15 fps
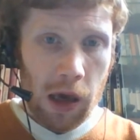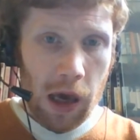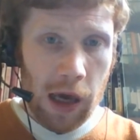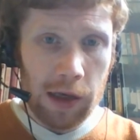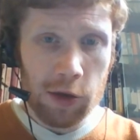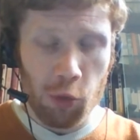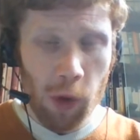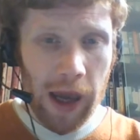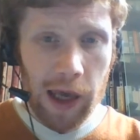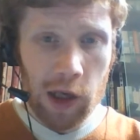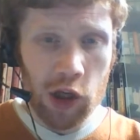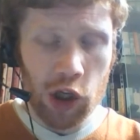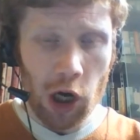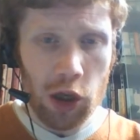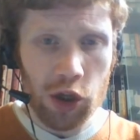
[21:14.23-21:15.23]
is weak
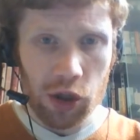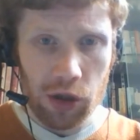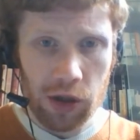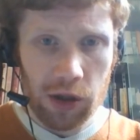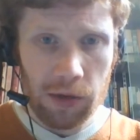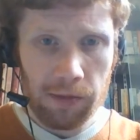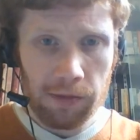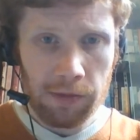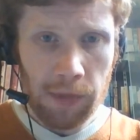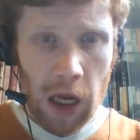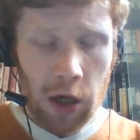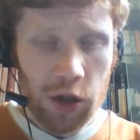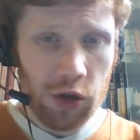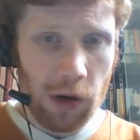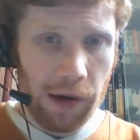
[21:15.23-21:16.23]
judges
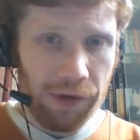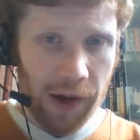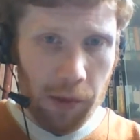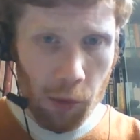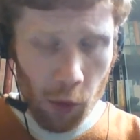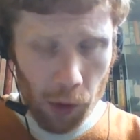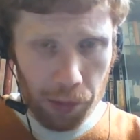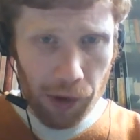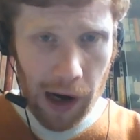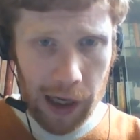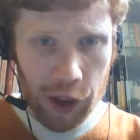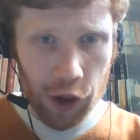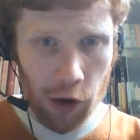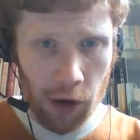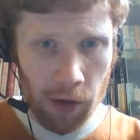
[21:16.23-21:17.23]
so I think more
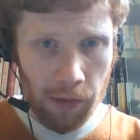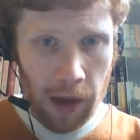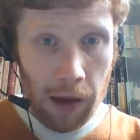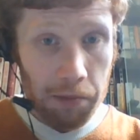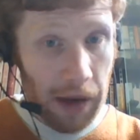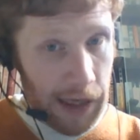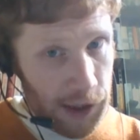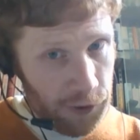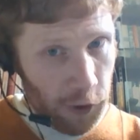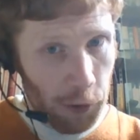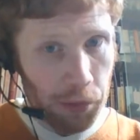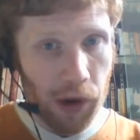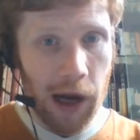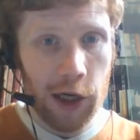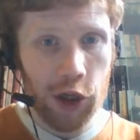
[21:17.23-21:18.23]
pressure, peaceful
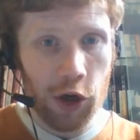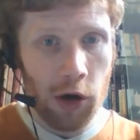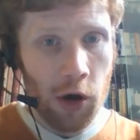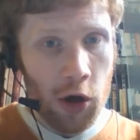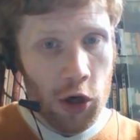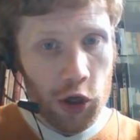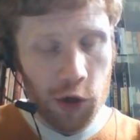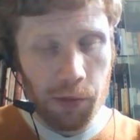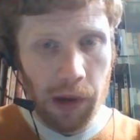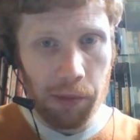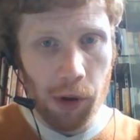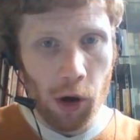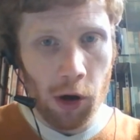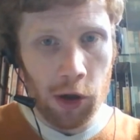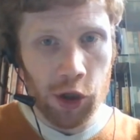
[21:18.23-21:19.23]
pressure, should be
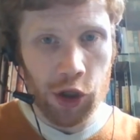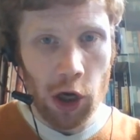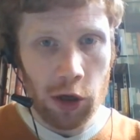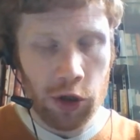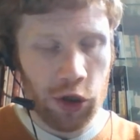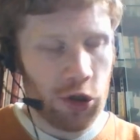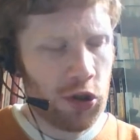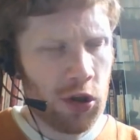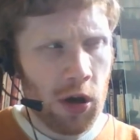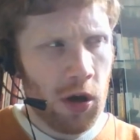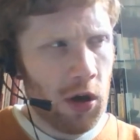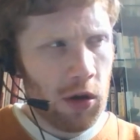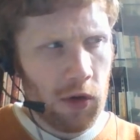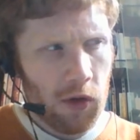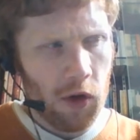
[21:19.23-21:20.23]
put on judges
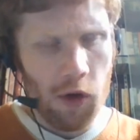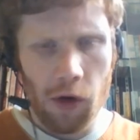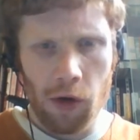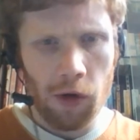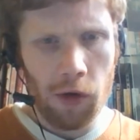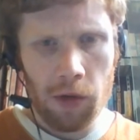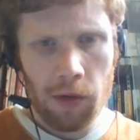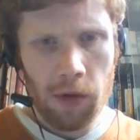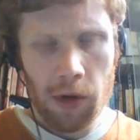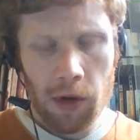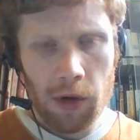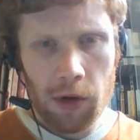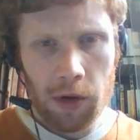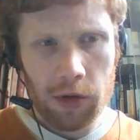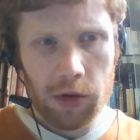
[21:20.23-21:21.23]
to
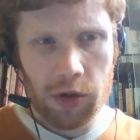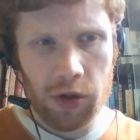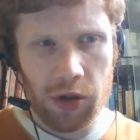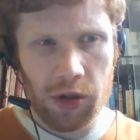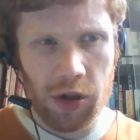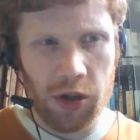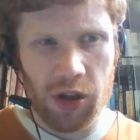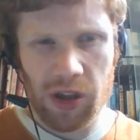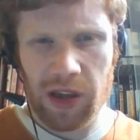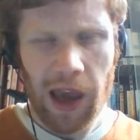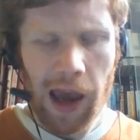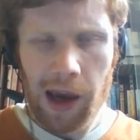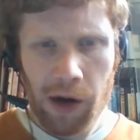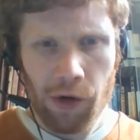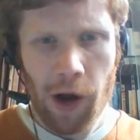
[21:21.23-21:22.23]
to just
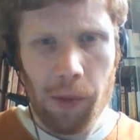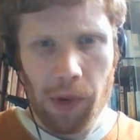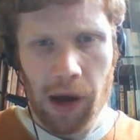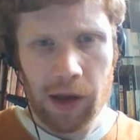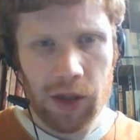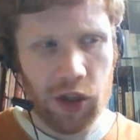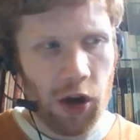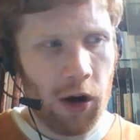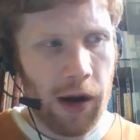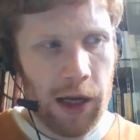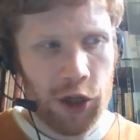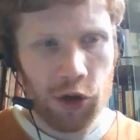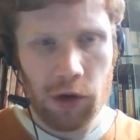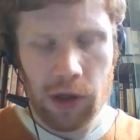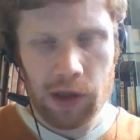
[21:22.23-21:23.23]
get a grip and start
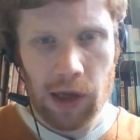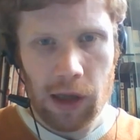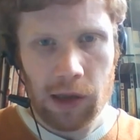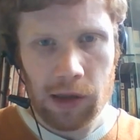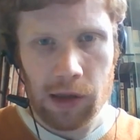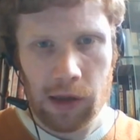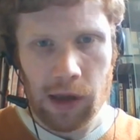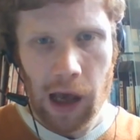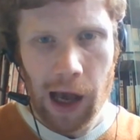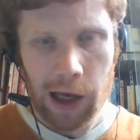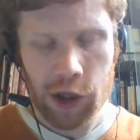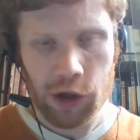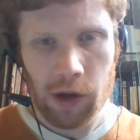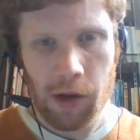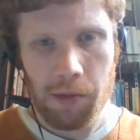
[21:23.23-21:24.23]
issuing sentences that
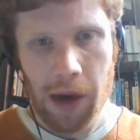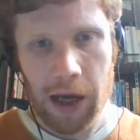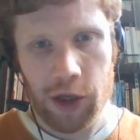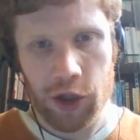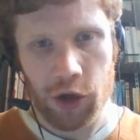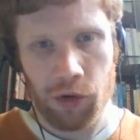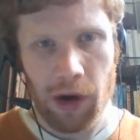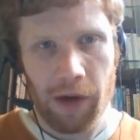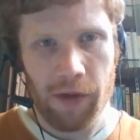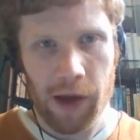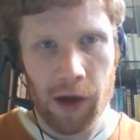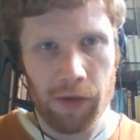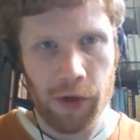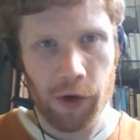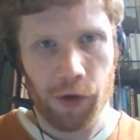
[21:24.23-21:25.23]
actually match the
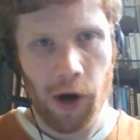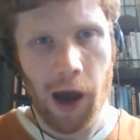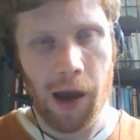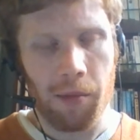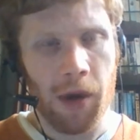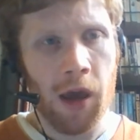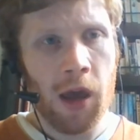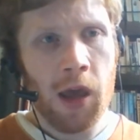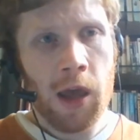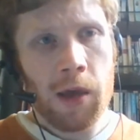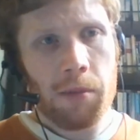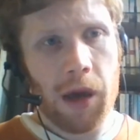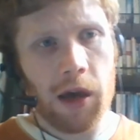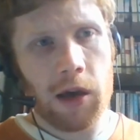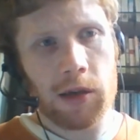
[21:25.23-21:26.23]
gravity of the crime,
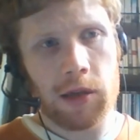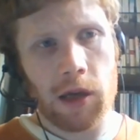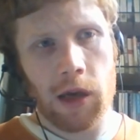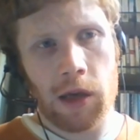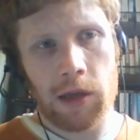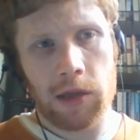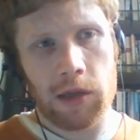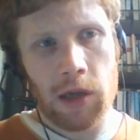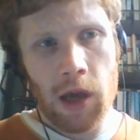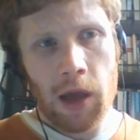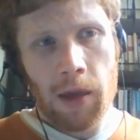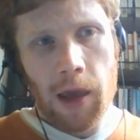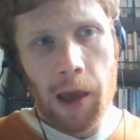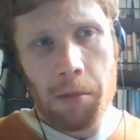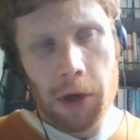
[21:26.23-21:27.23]
because it is
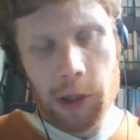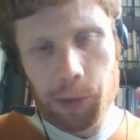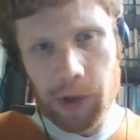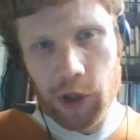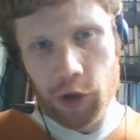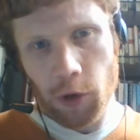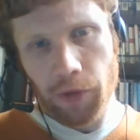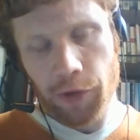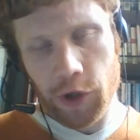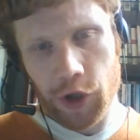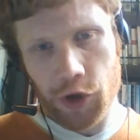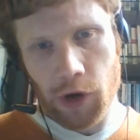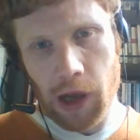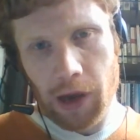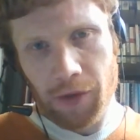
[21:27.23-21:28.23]
it must be so
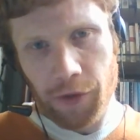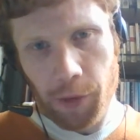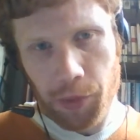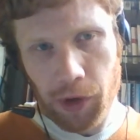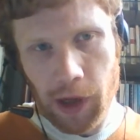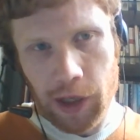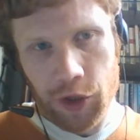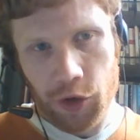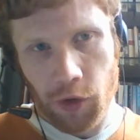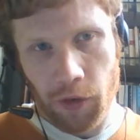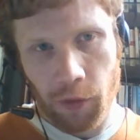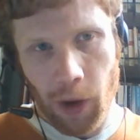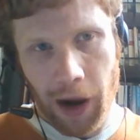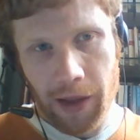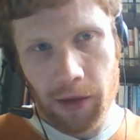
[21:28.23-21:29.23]
frustrating for police who
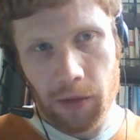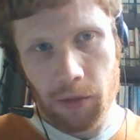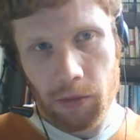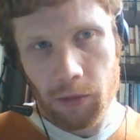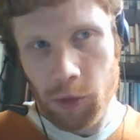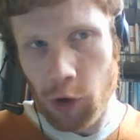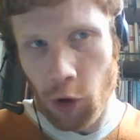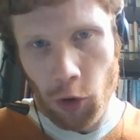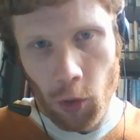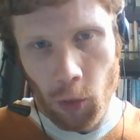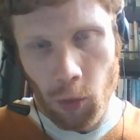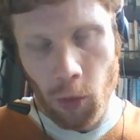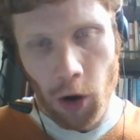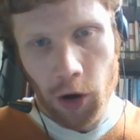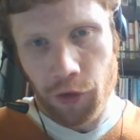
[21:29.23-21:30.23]
have went you know
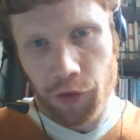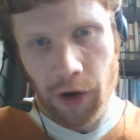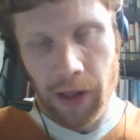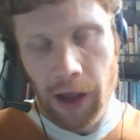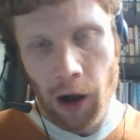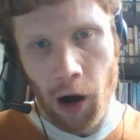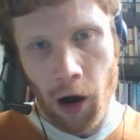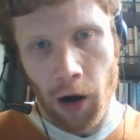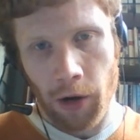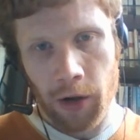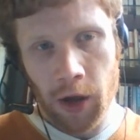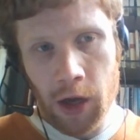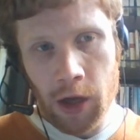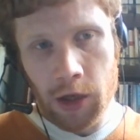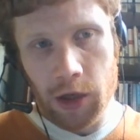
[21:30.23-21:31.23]
worked really hard
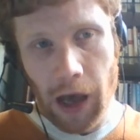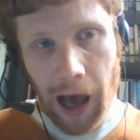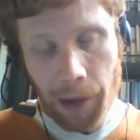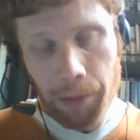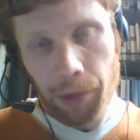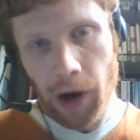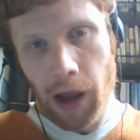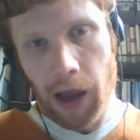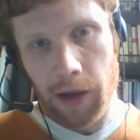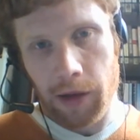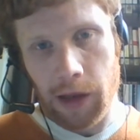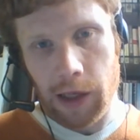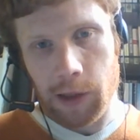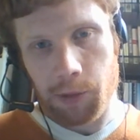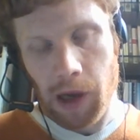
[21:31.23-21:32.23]
to apprehend
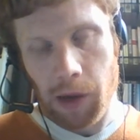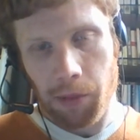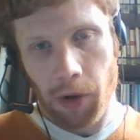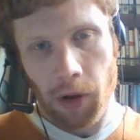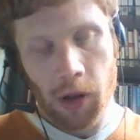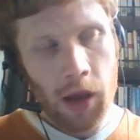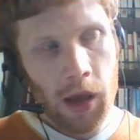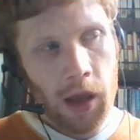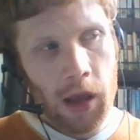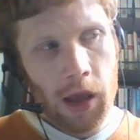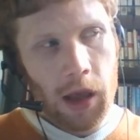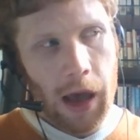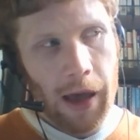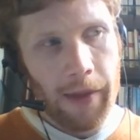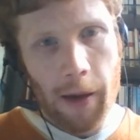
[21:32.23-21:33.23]
these people,
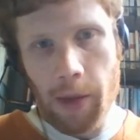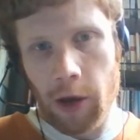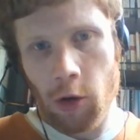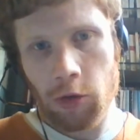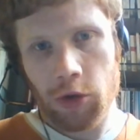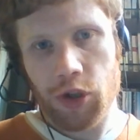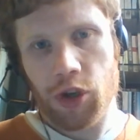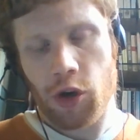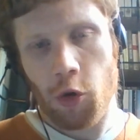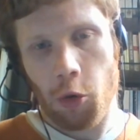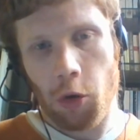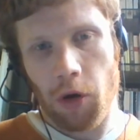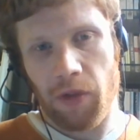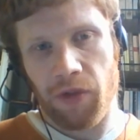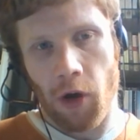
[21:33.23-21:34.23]
and then it goes to a
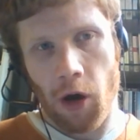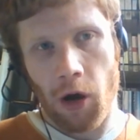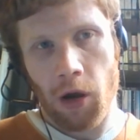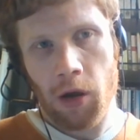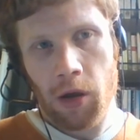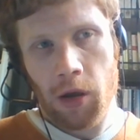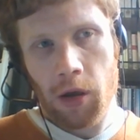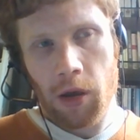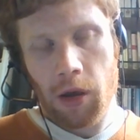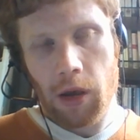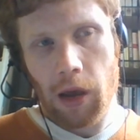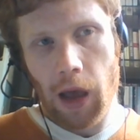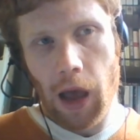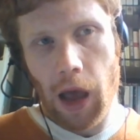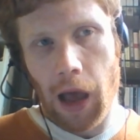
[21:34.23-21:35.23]
court of law,
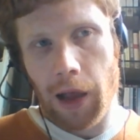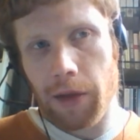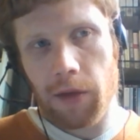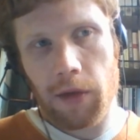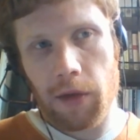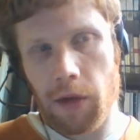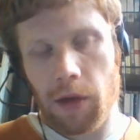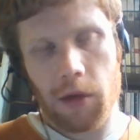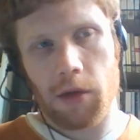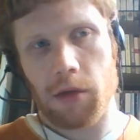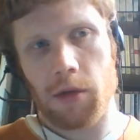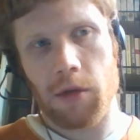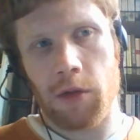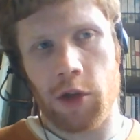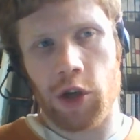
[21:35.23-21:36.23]
and
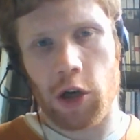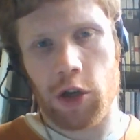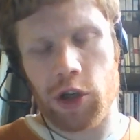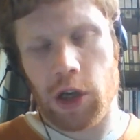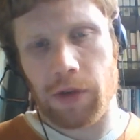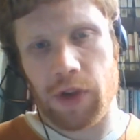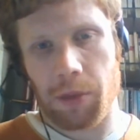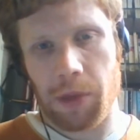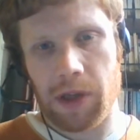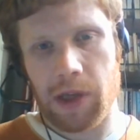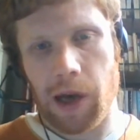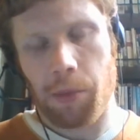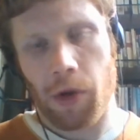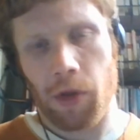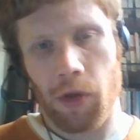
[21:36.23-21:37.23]
the judge gives them a
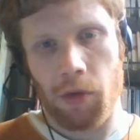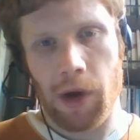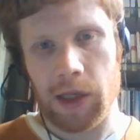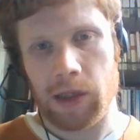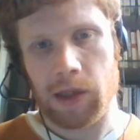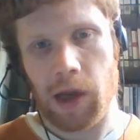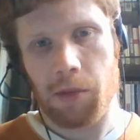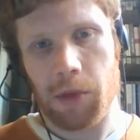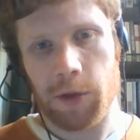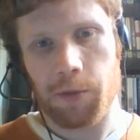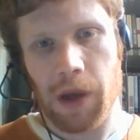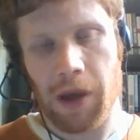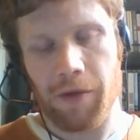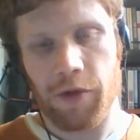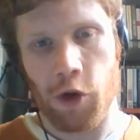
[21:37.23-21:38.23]
tap on the wrist. That must
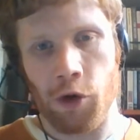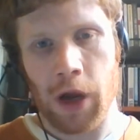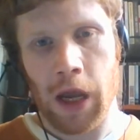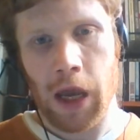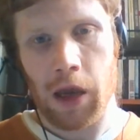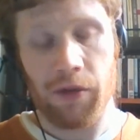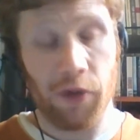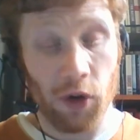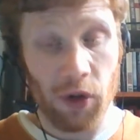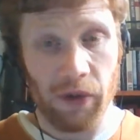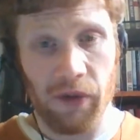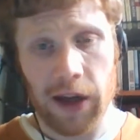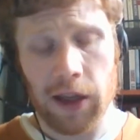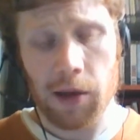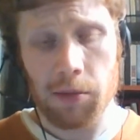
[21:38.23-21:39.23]
be infuriating for the
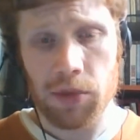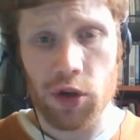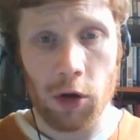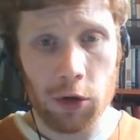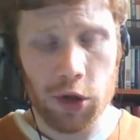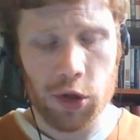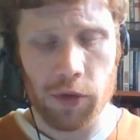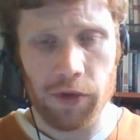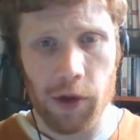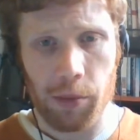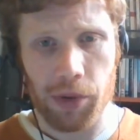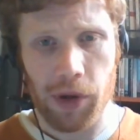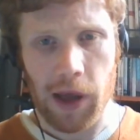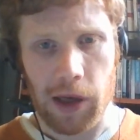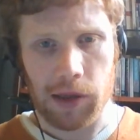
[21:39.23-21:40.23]
victims, also for the
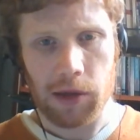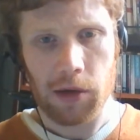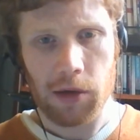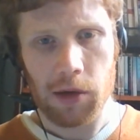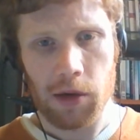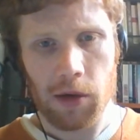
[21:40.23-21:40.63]
police.